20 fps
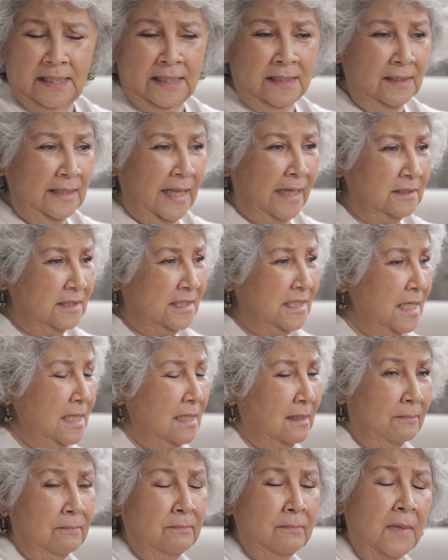in that
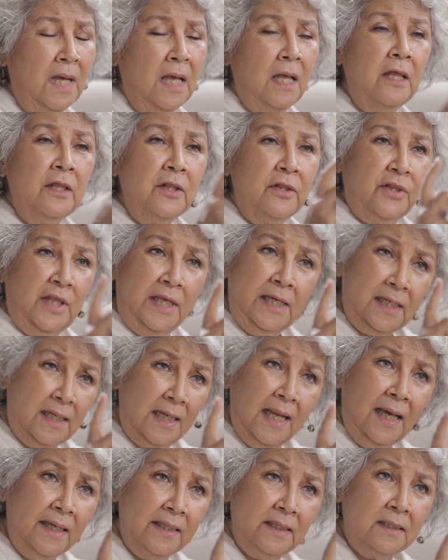team think
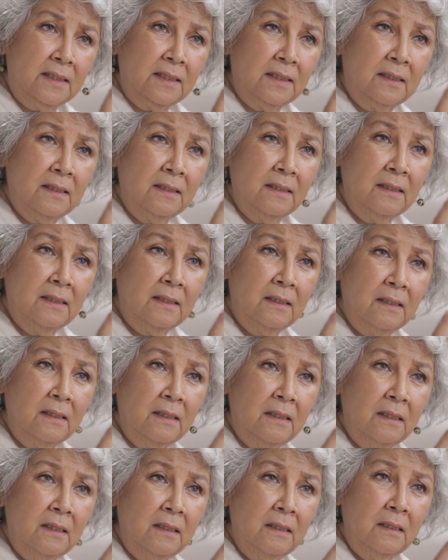alike,
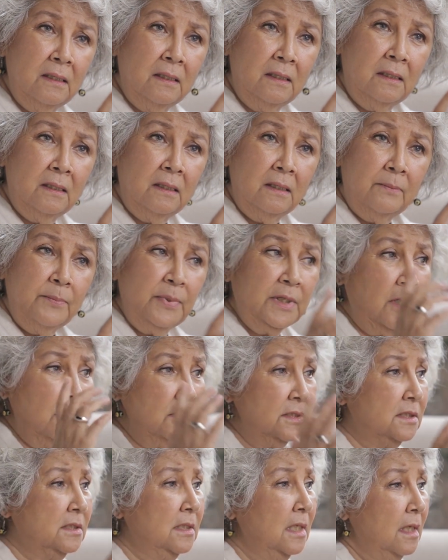
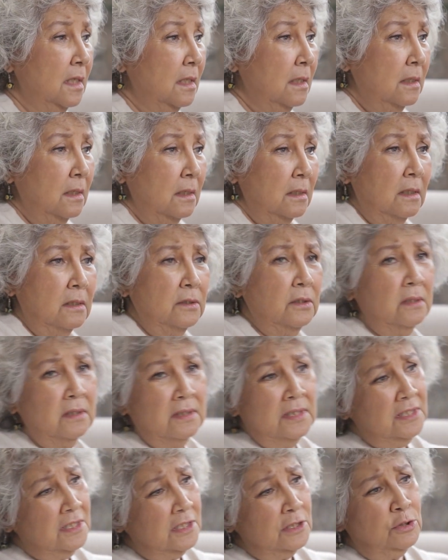because
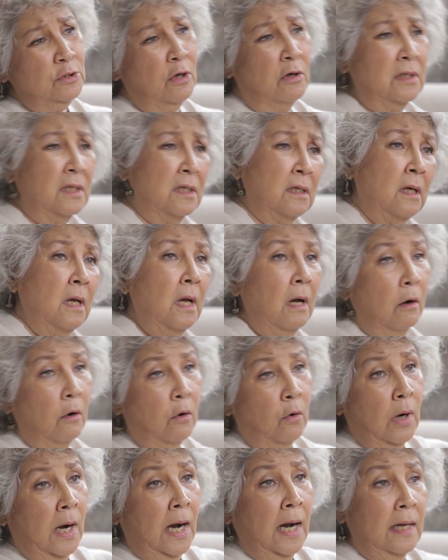this is not
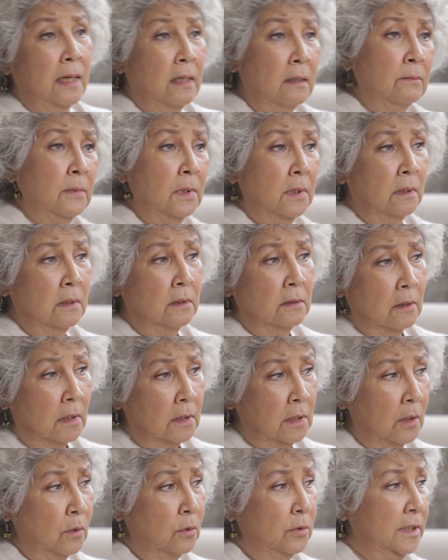I'm
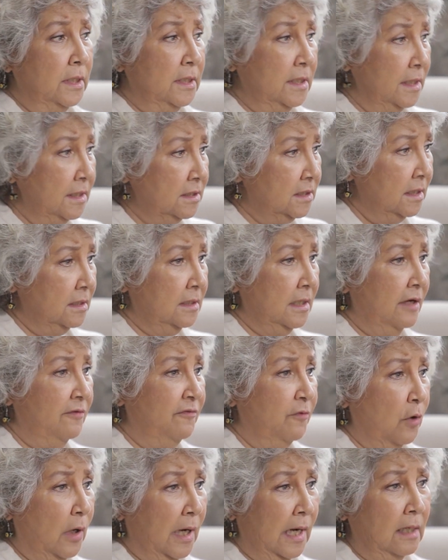alone in this and
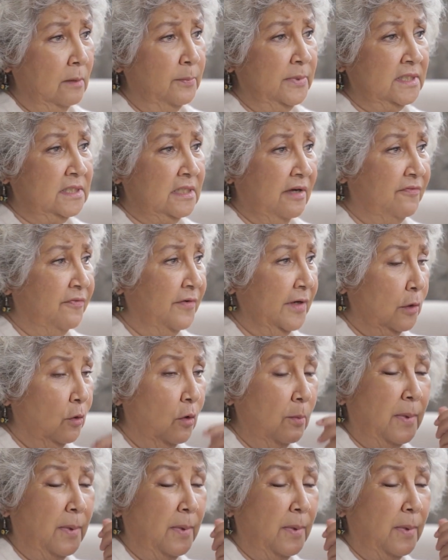therefore I'll be suffering